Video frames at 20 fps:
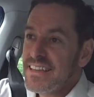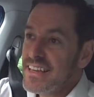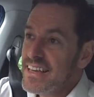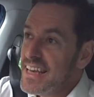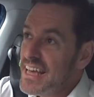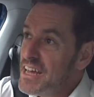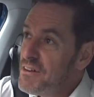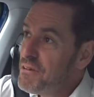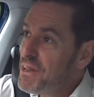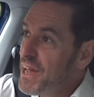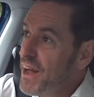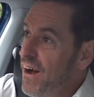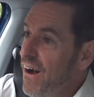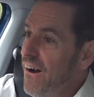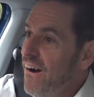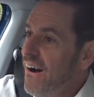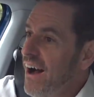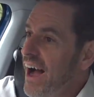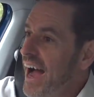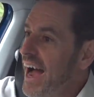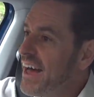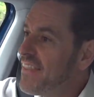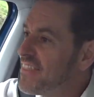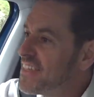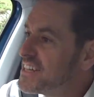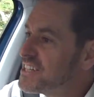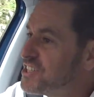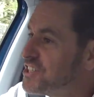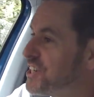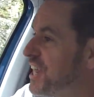Here we are at
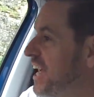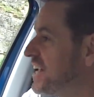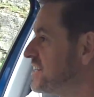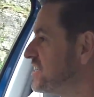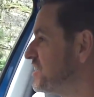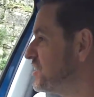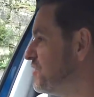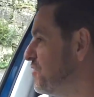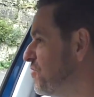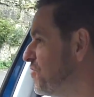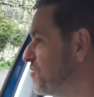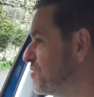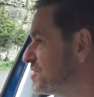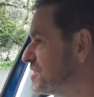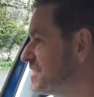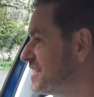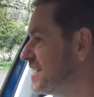the Cheddar Gorge,